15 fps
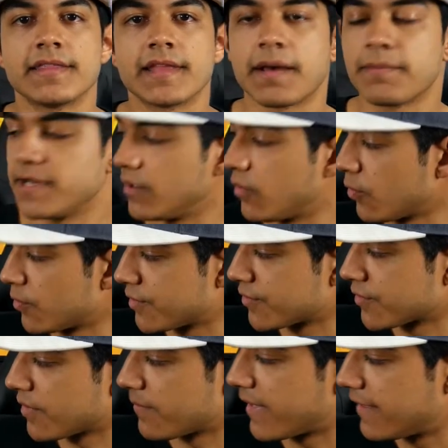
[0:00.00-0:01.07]
not many
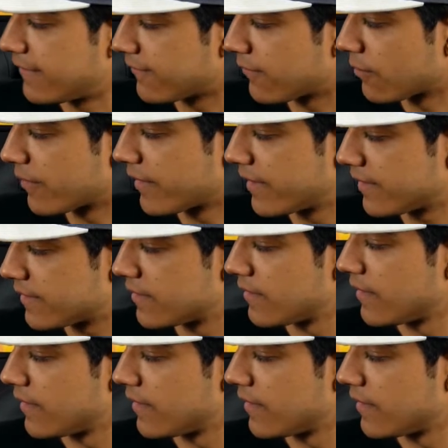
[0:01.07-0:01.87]
holsters are made for it,